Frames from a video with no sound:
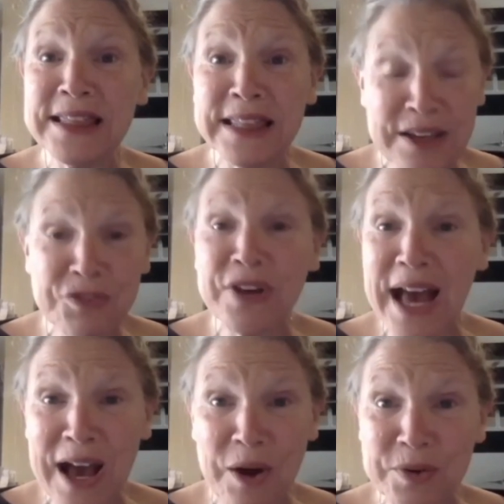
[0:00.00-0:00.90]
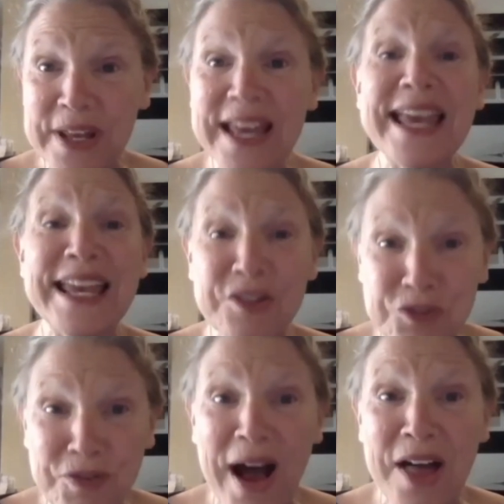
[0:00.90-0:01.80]
lives out his
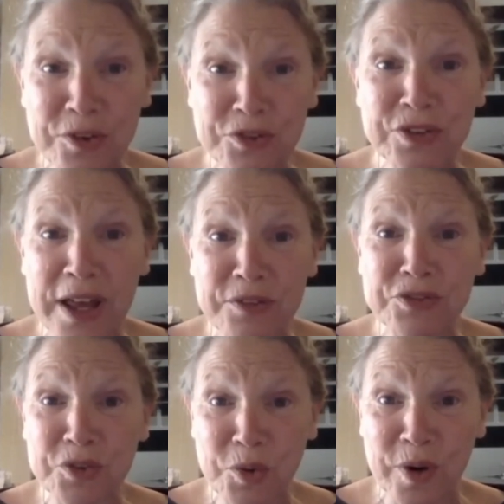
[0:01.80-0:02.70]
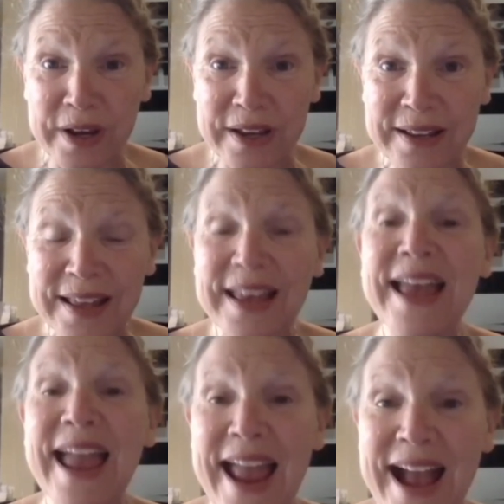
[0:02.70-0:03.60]
father's life story.
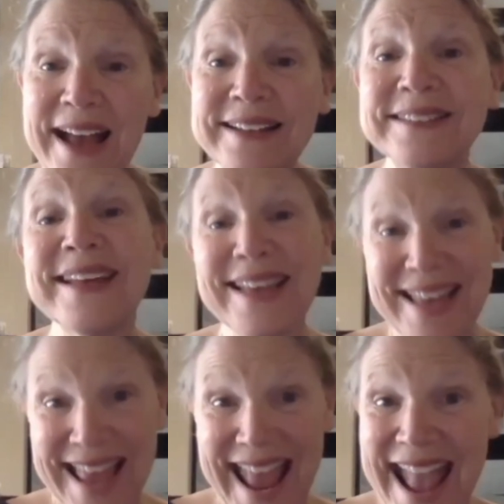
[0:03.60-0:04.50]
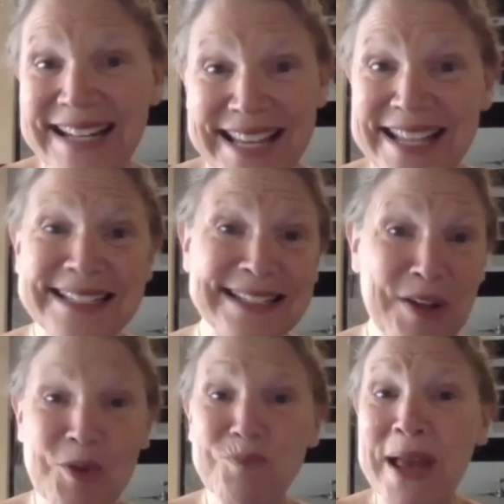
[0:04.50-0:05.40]
Mm. And in
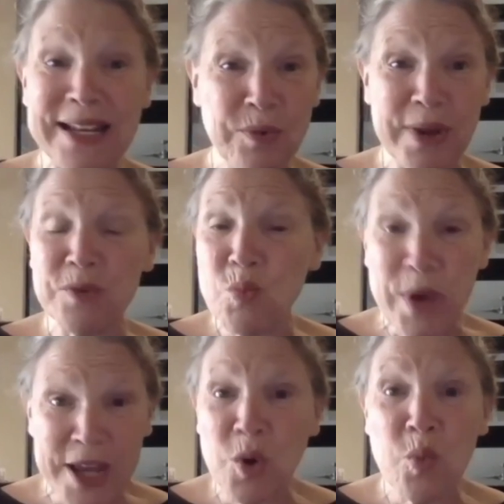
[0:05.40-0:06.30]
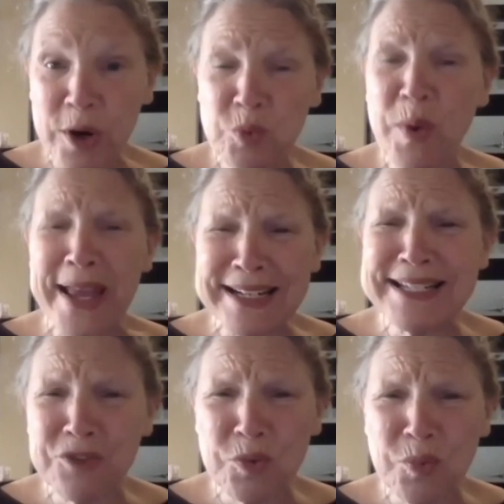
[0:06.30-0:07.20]
a weird way, in a
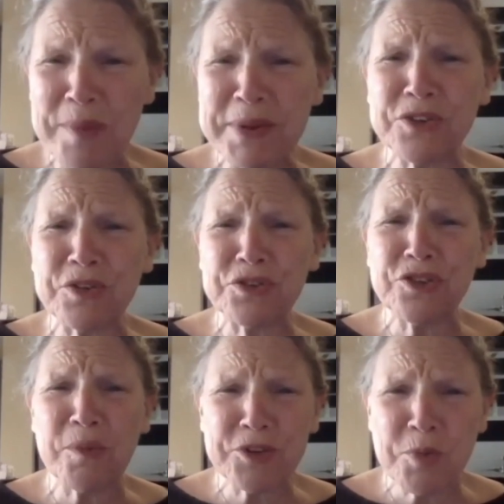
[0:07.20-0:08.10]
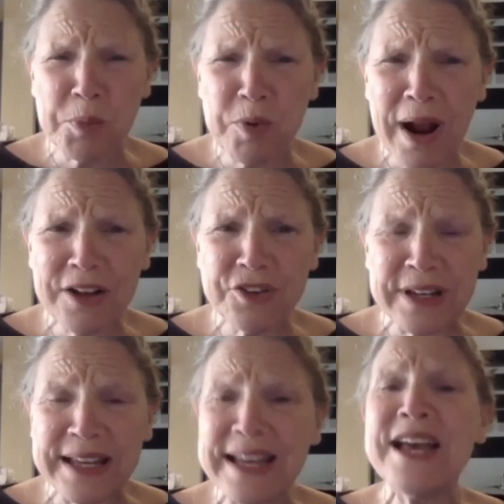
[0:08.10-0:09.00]
different way, because there's so much more
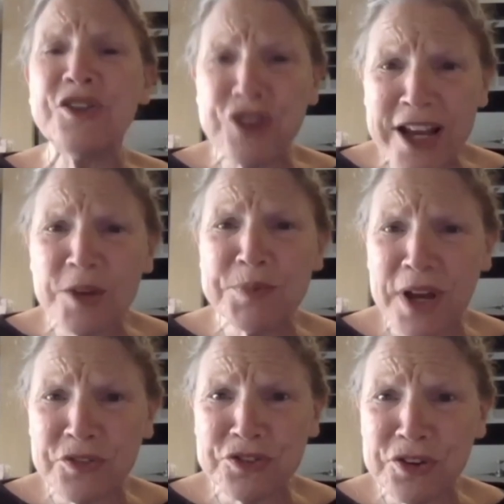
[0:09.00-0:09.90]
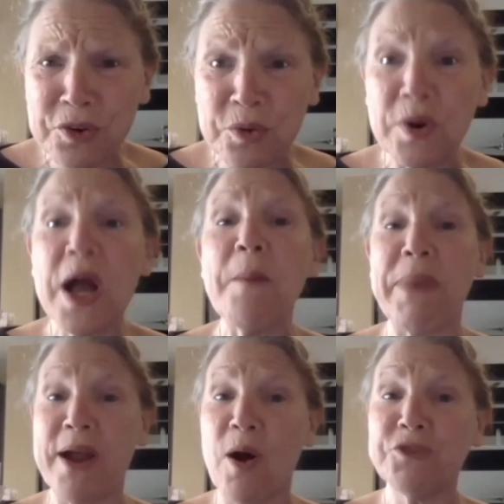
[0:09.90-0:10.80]
progeny, Jacob does too,
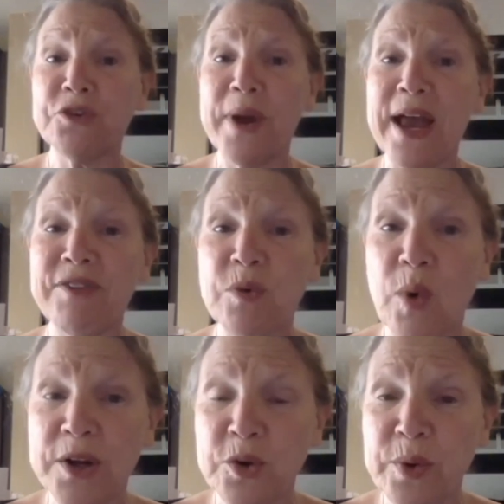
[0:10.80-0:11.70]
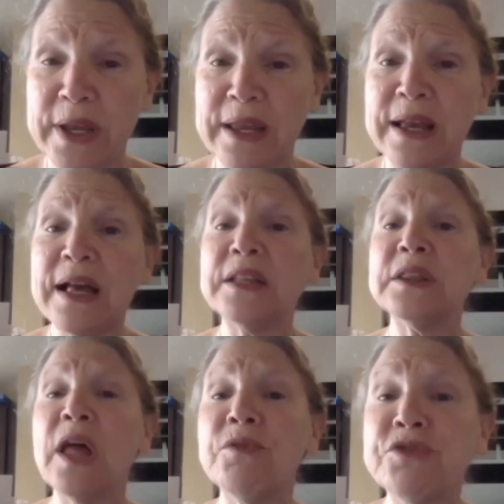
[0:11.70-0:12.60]
by also having one who he
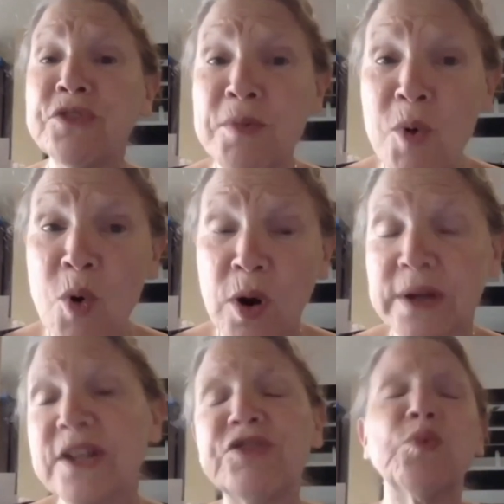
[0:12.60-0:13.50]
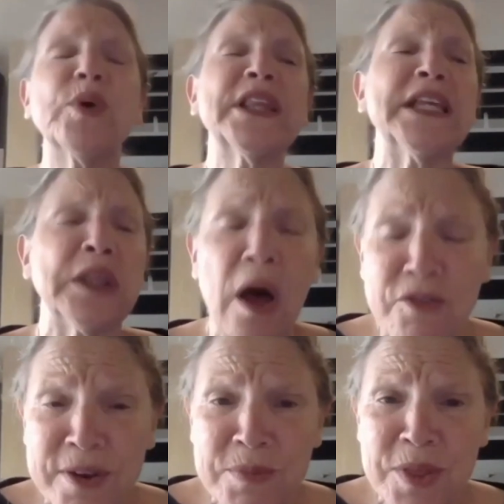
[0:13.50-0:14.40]
loves the more. Does he really love
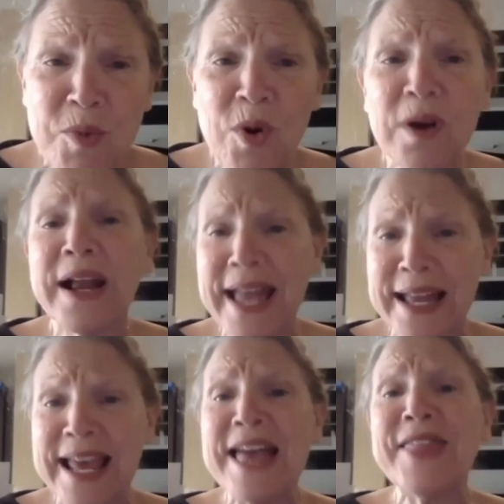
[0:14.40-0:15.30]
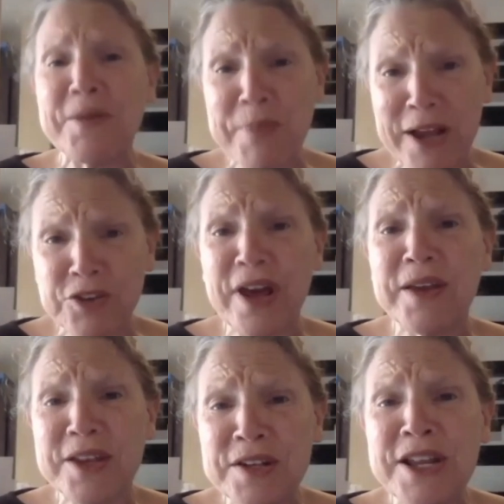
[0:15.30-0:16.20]
him the more? Again, that begs,
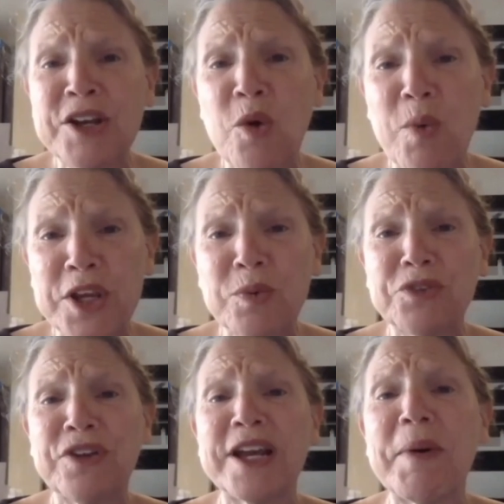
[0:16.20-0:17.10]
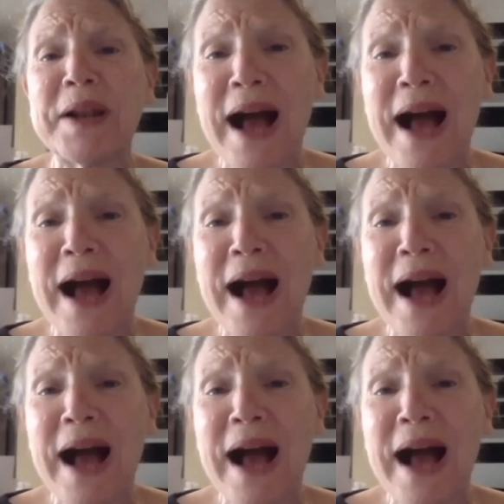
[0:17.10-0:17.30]
Nico, what you were saying about